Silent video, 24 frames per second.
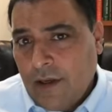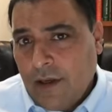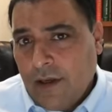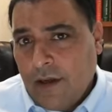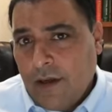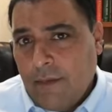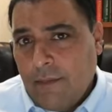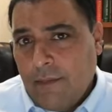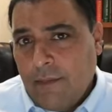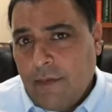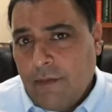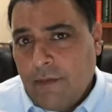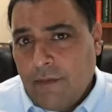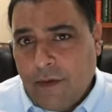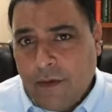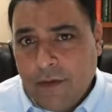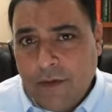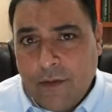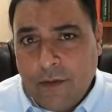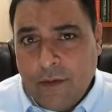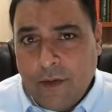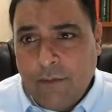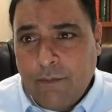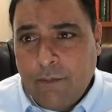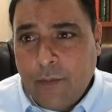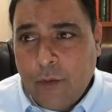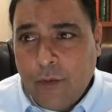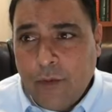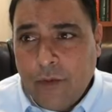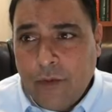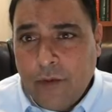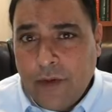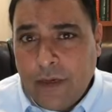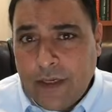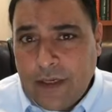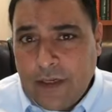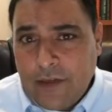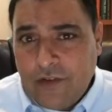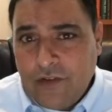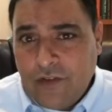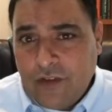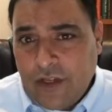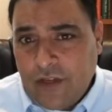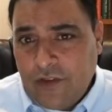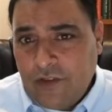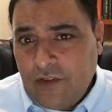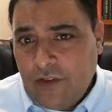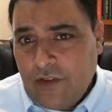The frontal lobe motor
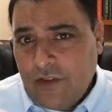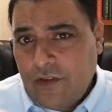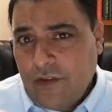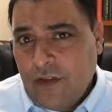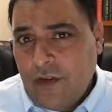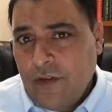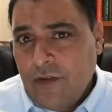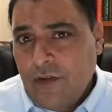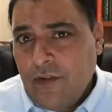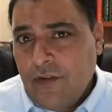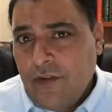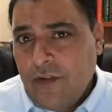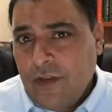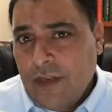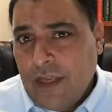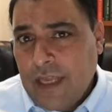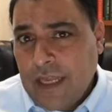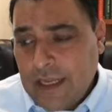initiation centers